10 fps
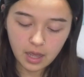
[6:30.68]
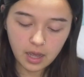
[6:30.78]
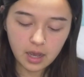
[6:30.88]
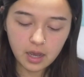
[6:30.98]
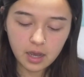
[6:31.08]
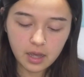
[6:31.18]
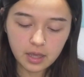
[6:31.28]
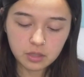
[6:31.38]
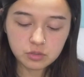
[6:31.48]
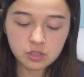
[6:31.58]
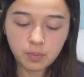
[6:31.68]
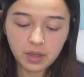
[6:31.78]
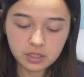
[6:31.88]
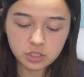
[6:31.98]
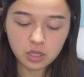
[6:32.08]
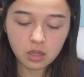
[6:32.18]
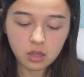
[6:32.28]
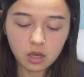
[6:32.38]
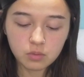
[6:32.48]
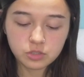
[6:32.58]
I used the pink gel a
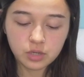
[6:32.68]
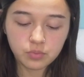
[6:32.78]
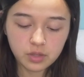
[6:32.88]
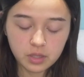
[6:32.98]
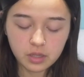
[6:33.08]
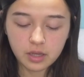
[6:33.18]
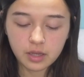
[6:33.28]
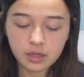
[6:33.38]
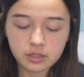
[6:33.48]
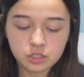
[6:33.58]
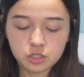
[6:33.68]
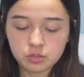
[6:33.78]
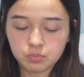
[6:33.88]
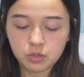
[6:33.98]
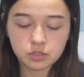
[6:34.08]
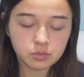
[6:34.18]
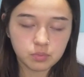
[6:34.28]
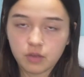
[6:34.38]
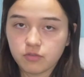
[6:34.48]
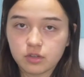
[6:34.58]
lot, which I really like. Just personal
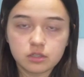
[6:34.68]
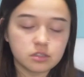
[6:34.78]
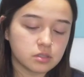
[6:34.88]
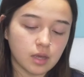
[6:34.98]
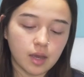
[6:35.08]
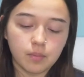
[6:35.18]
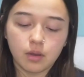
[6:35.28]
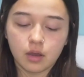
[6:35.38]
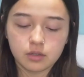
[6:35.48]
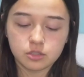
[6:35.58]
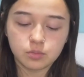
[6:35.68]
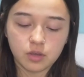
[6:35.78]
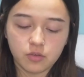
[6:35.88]
preference, I'm not too big